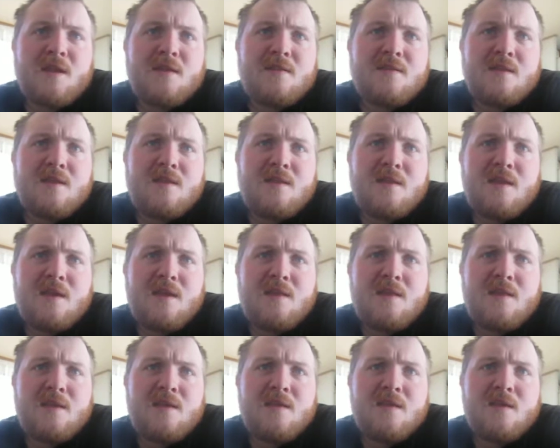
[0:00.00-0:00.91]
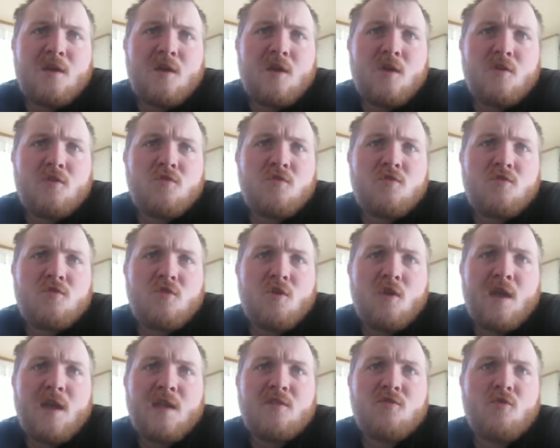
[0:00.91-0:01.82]
1980 or
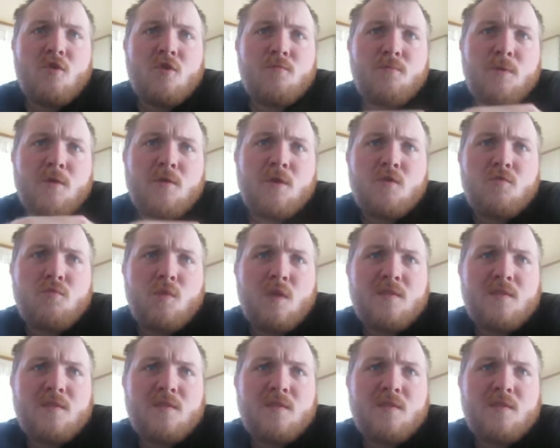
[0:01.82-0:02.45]
so has no sprinklers.